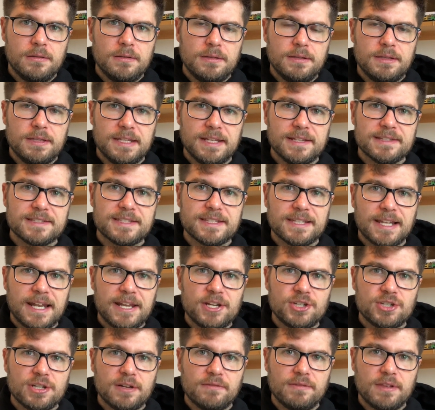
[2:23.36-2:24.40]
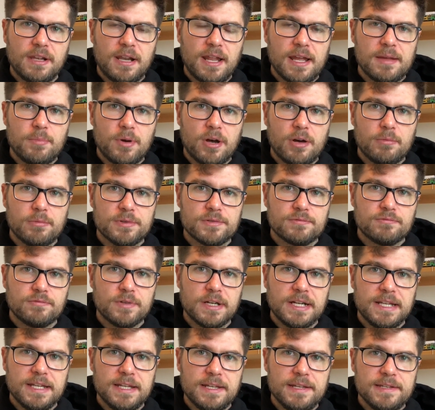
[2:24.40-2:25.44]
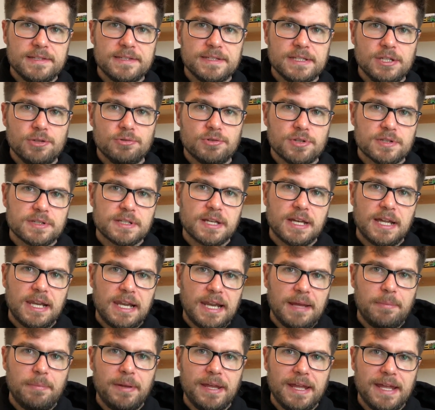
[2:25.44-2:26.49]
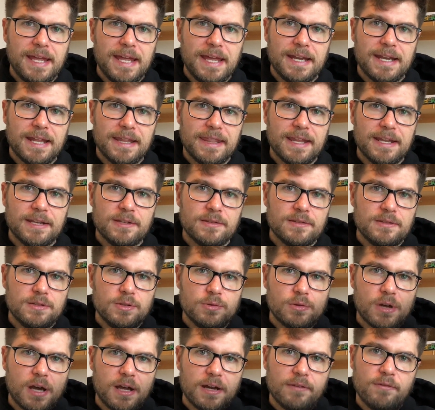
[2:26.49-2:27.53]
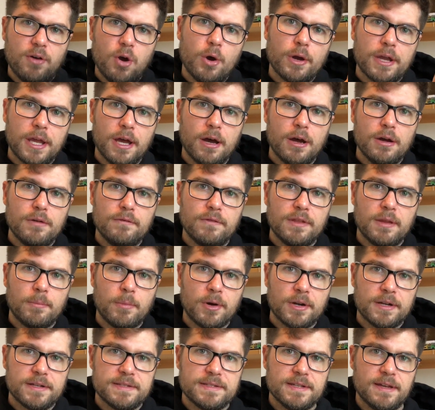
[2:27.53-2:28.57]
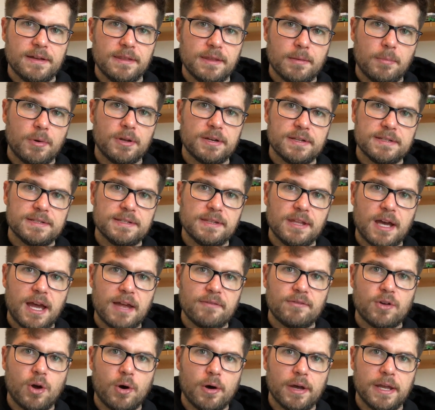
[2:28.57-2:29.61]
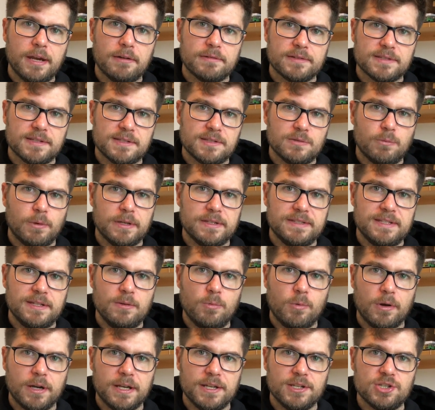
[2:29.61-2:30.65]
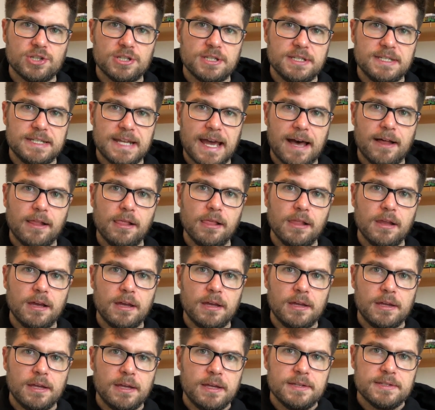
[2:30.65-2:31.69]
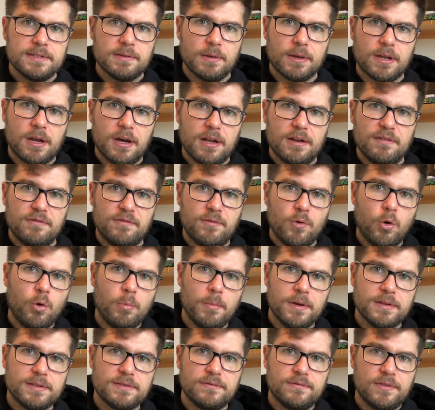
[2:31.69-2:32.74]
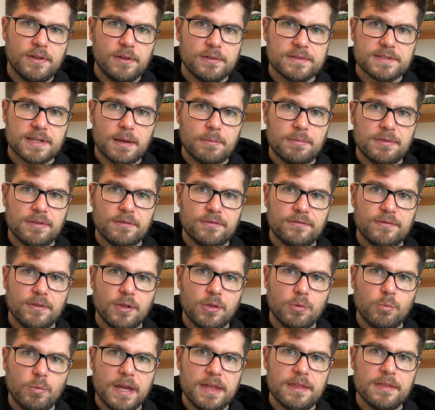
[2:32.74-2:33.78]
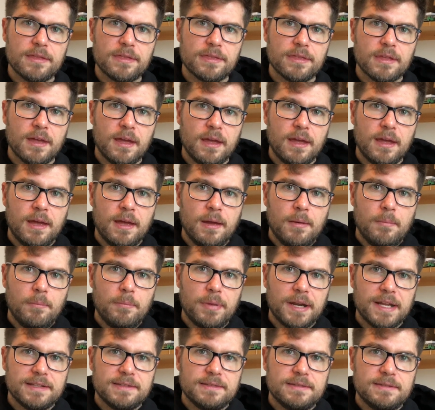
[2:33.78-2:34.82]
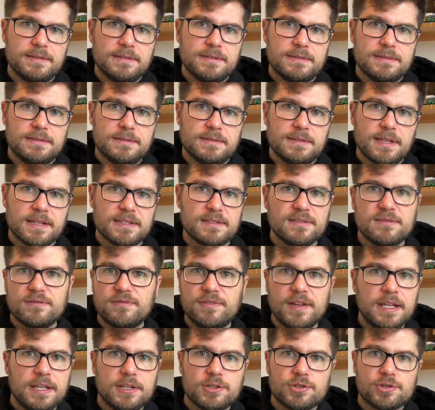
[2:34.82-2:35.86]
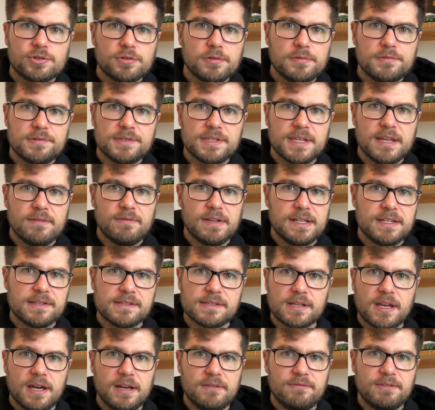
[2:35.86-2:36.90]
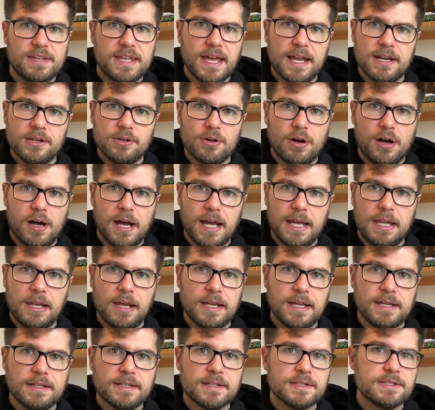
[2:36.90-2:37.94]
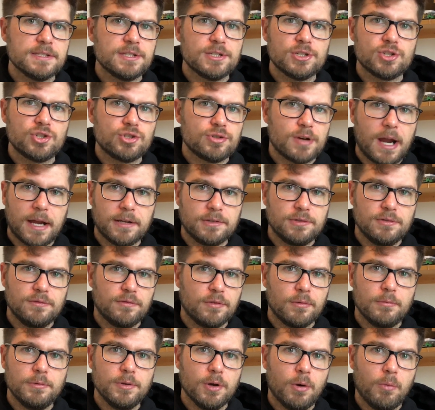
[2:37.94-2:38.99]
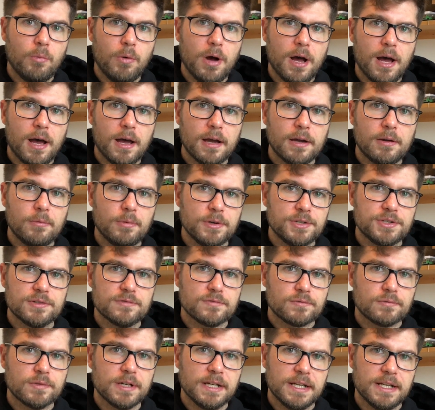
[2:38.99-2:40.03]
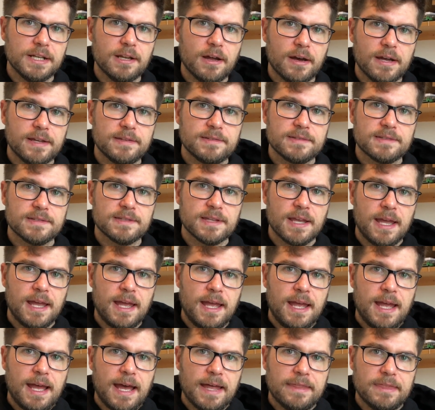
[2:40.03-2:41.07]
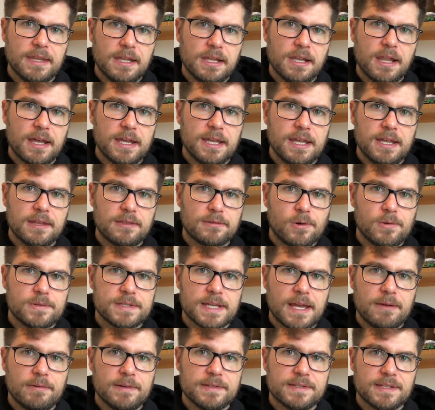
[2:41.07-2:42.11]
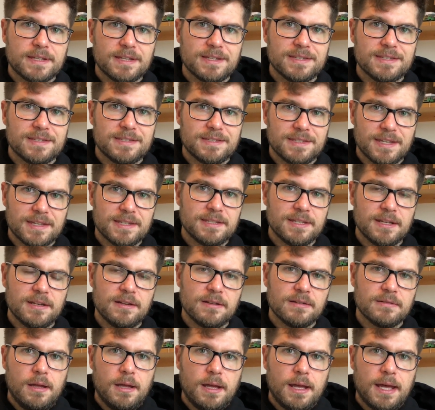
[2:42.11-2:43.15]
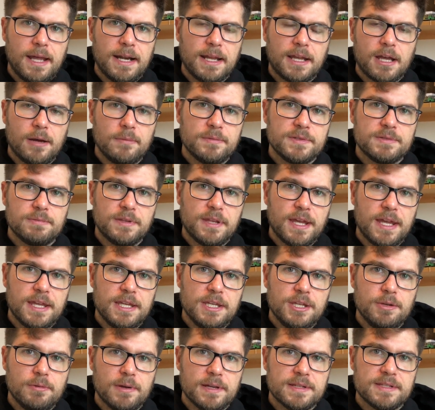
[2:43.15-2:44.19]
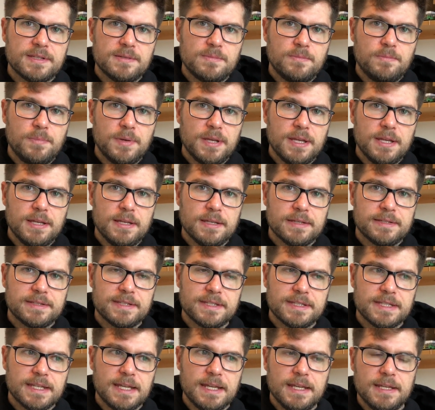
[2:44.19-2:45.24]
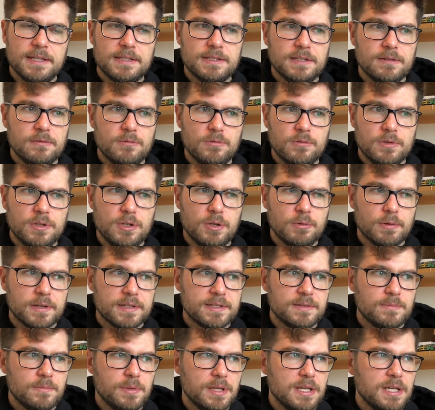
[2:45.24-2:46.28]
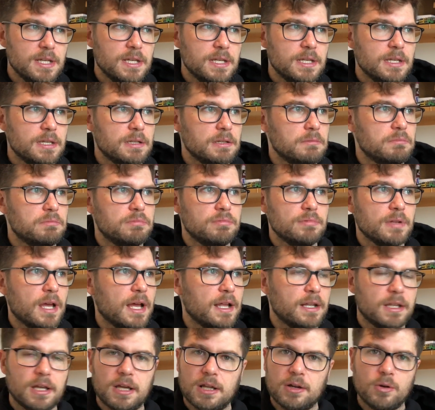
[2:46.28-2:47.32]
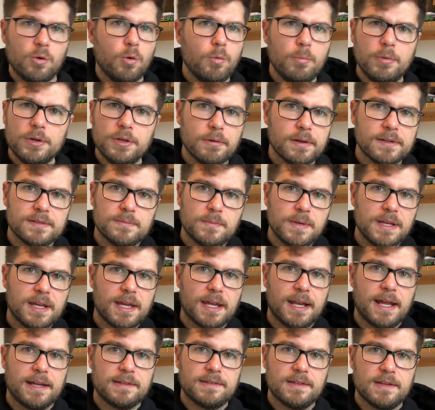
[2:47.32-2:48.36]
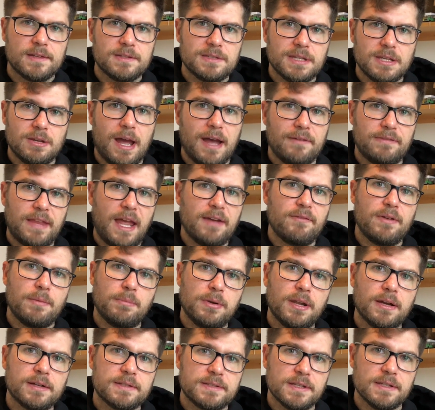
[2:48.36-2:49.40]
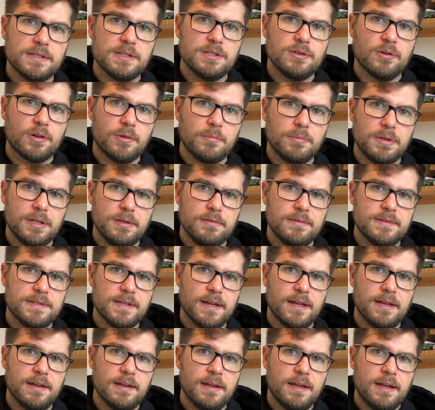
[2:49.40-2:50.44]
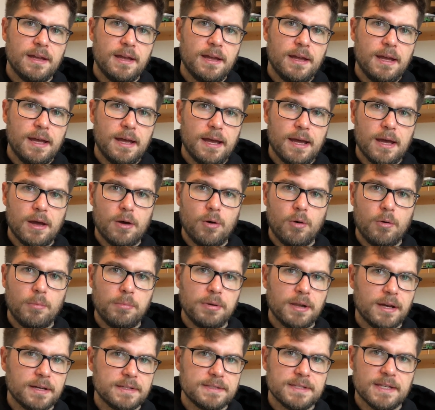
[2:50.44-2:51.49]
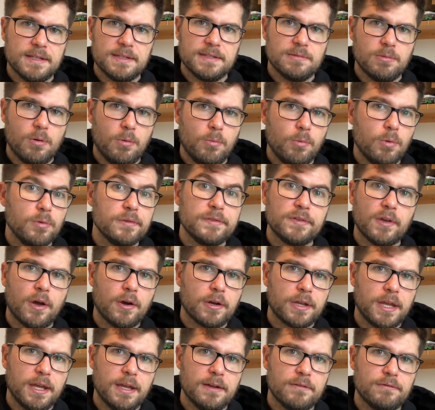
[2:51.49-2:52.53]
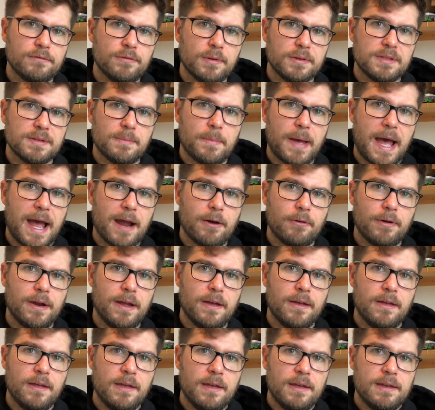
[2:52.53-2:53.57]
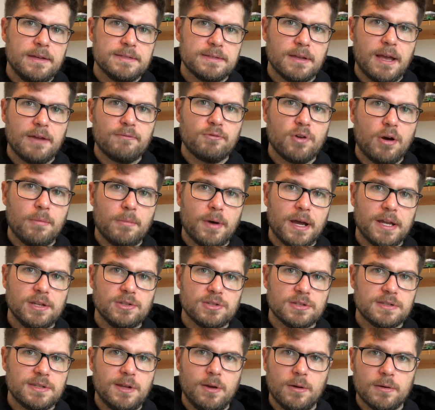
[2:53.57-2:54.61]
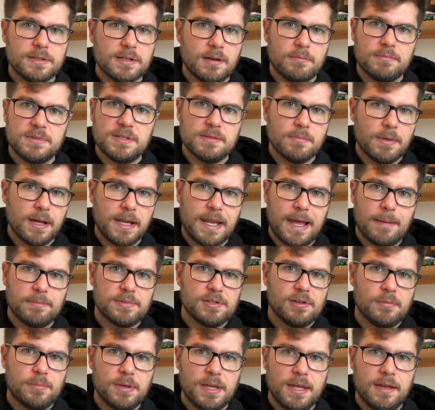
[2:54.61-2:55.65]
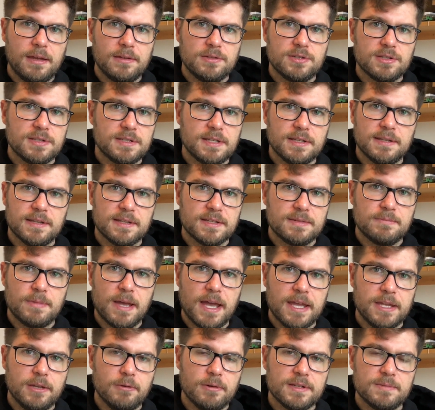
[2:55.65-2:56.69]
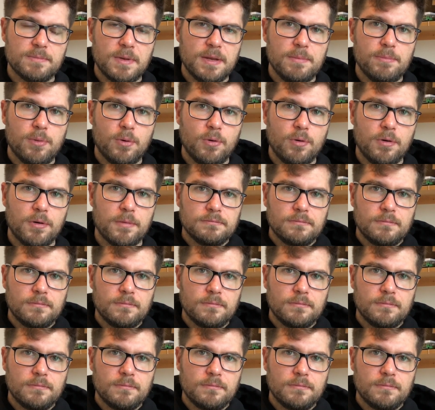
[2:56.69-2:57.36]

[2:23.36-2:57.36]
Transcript: The installation of the light bar was really easy. You just clip it in and then you kind of hook it over the monitor. The monitor that I've got here is a 21-inch Dell, so it kind of almost fills up the full width, but it doesn't feel intrusive. It doesn't kind of get in your eye line. It doesn't distract you from your work, which is really nice. And the light it throws out is consistent. And it comes with a USB-C to USB, like a normal USB connector, so you have to have it plugged into your computer or plugged into a wall socket to power it. So I've got mine just hooked up to my laptop here, just in the spare USB port.